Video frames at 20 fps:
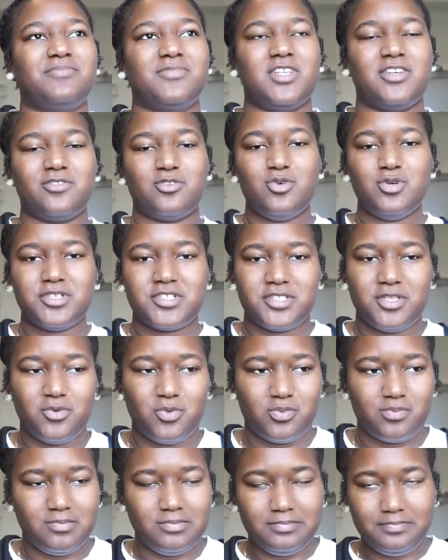Of course,
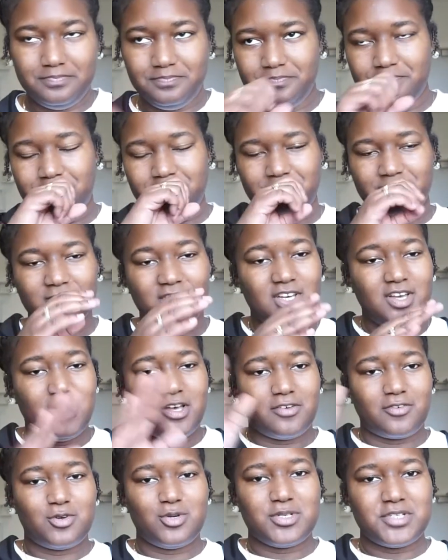
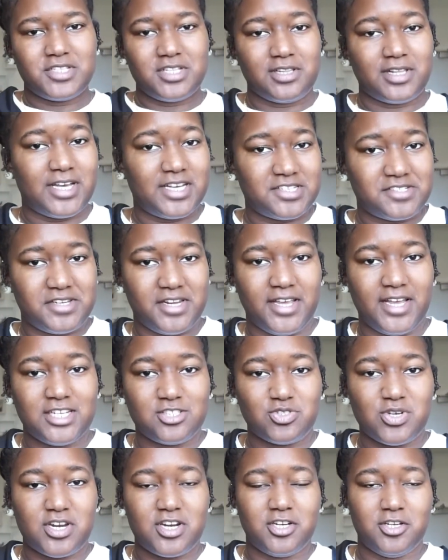the last day I
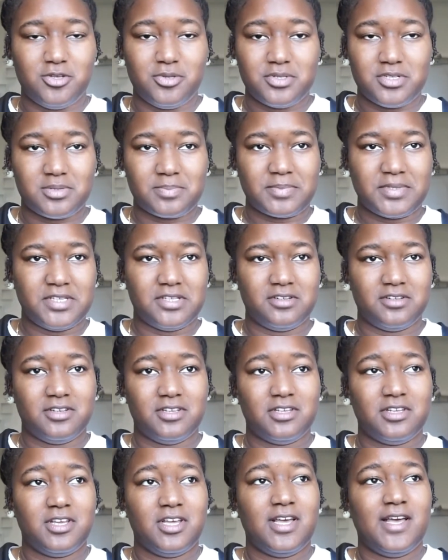try to do something,
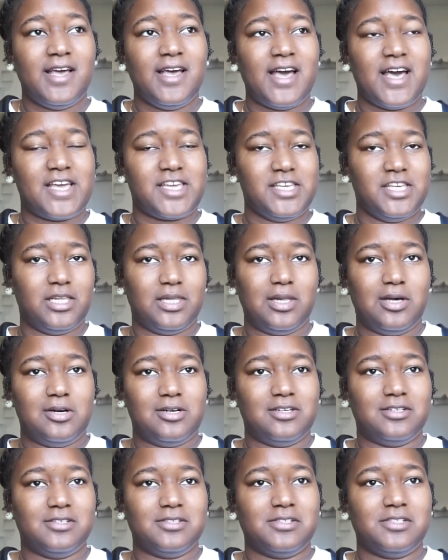I get
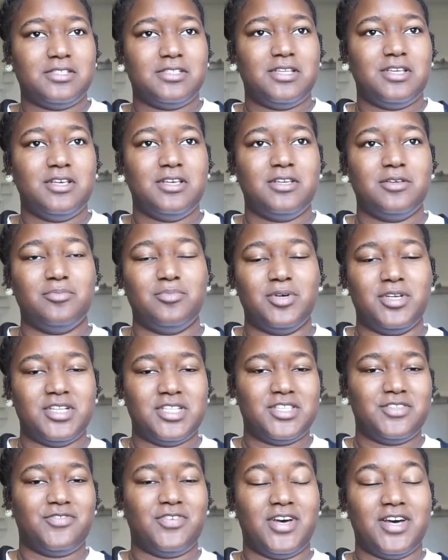lost, but
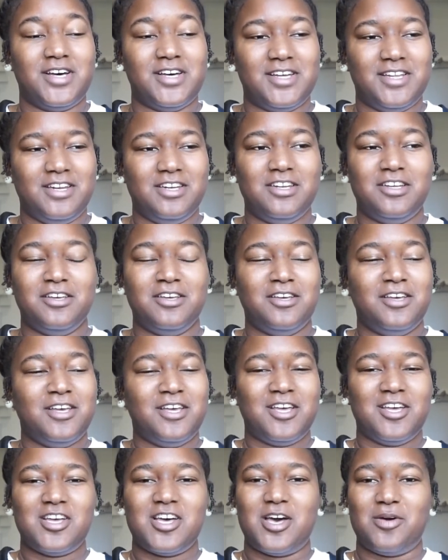it's fine.
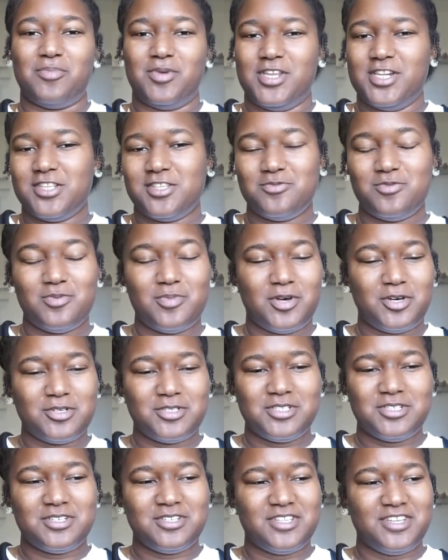I made it to my
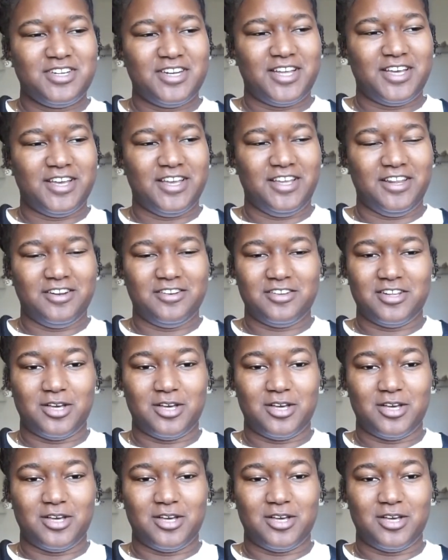hotel that night.